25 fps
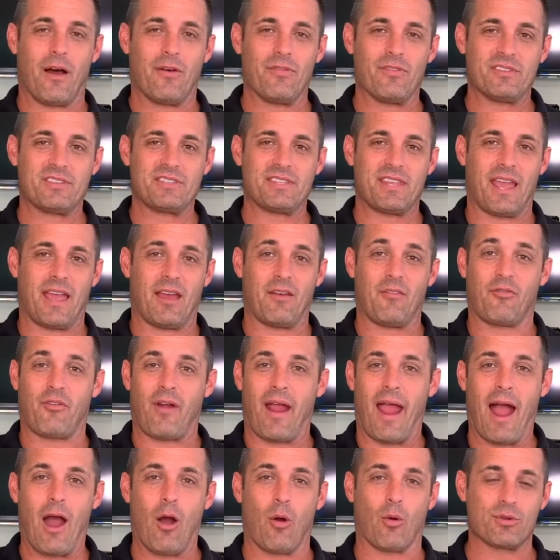the sand for
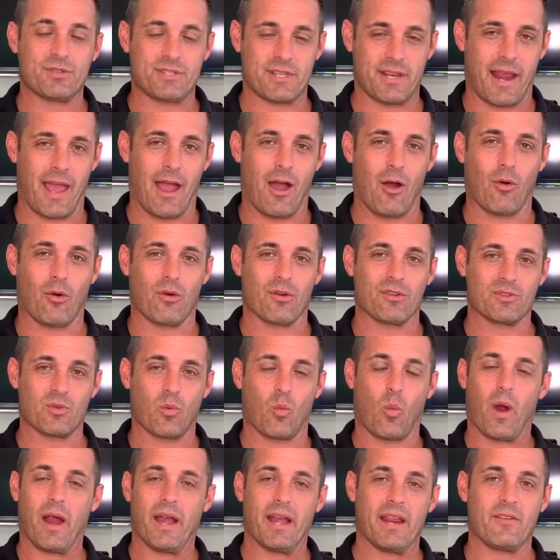hours and hours
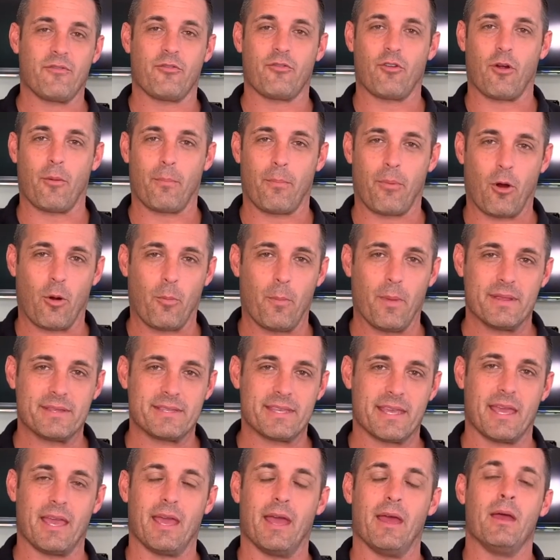waiting for a permit to
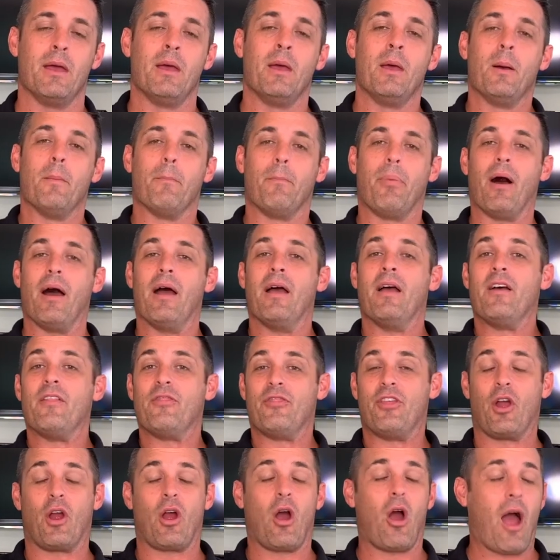hit. But
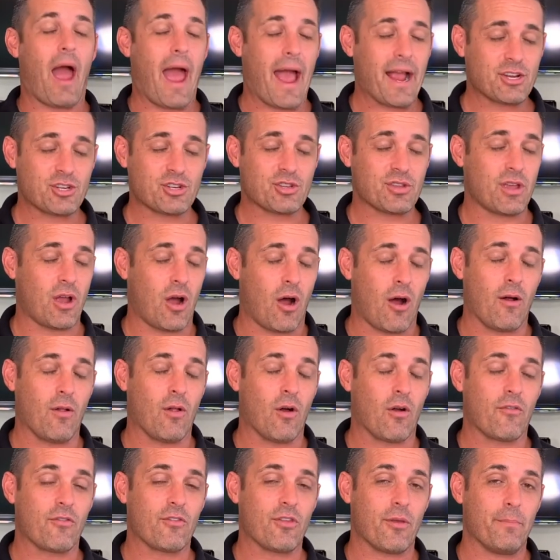they're actually all
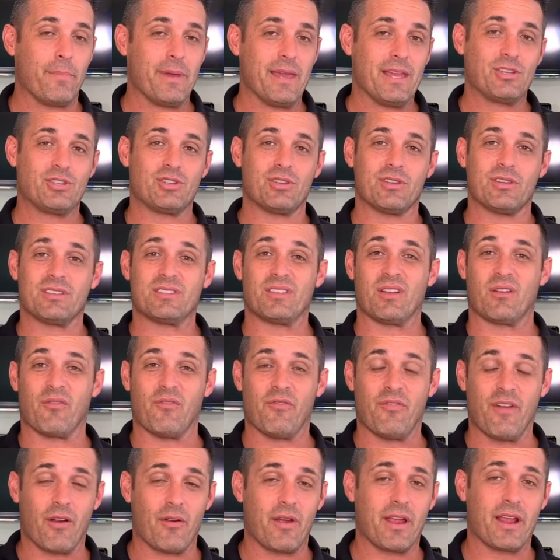over the beaches. They're
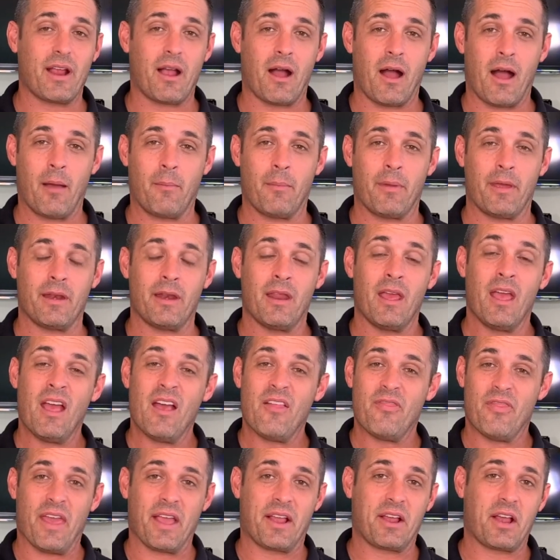very common.
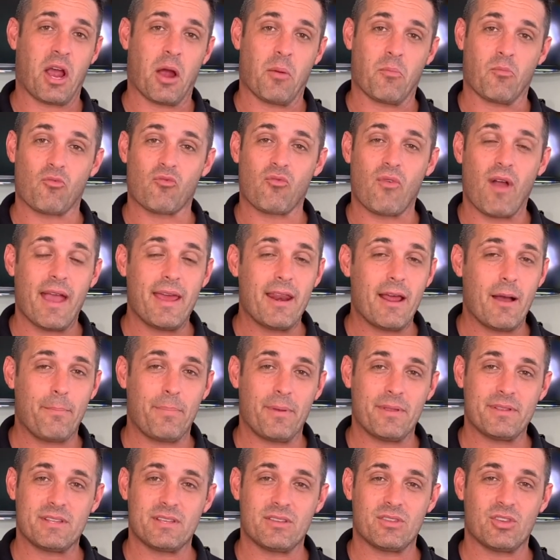They come right up into the